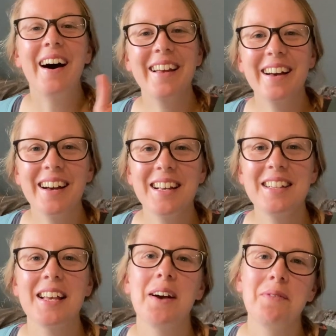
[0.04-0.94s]
Hi
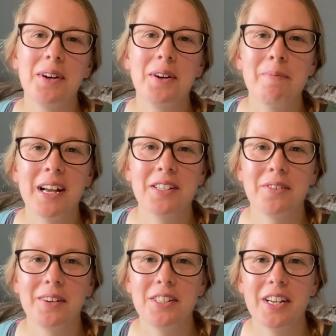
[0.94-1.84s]
guys, and welcome back
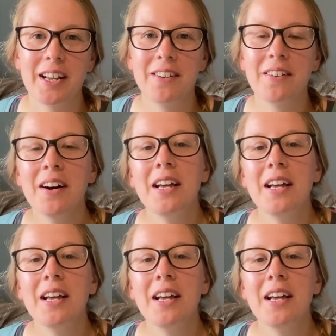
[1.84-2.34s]
to our channel.